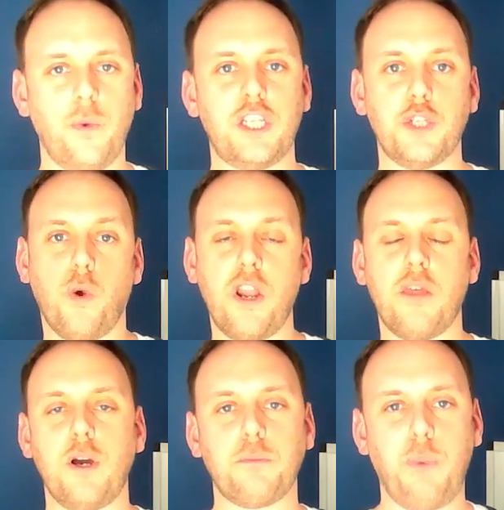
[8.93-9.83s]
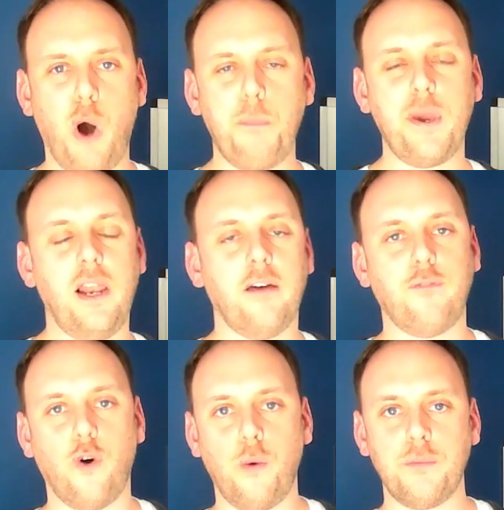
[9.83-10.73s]
which is one of the most popular
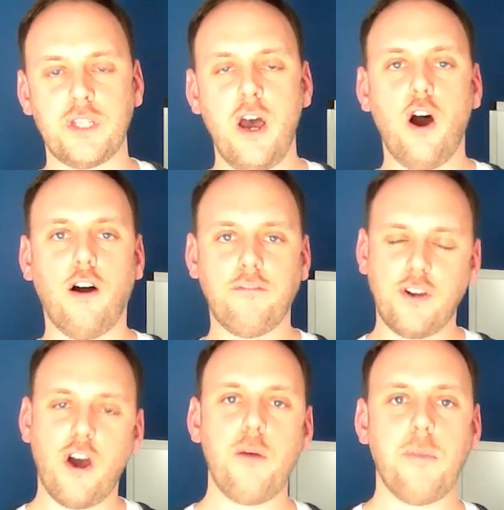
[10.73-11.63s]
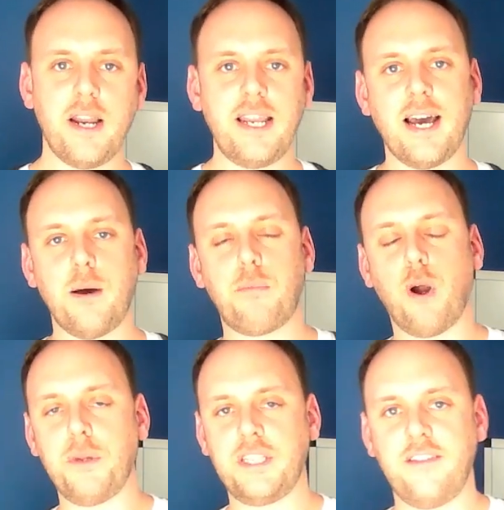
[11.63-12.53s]
forms of no money down
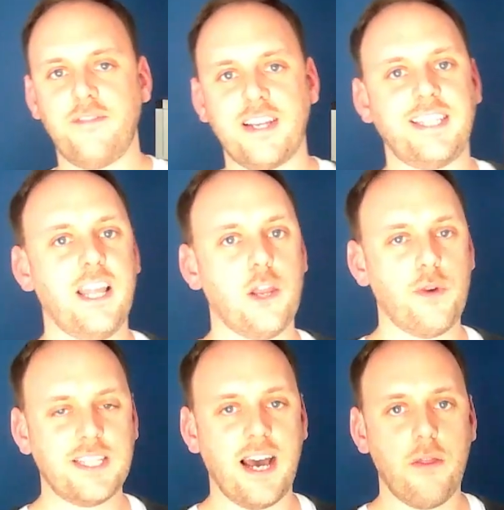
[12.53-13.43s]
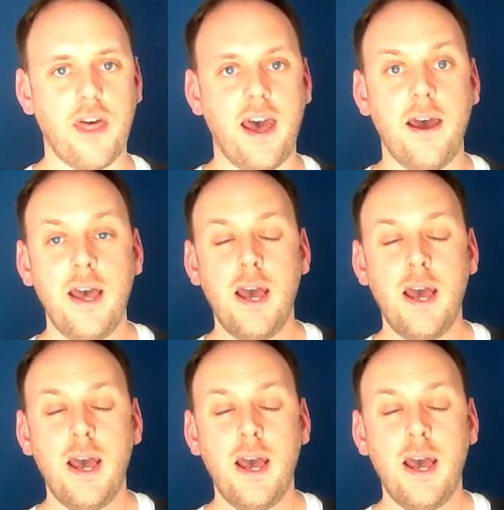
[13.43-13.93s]
property investing that there is out there.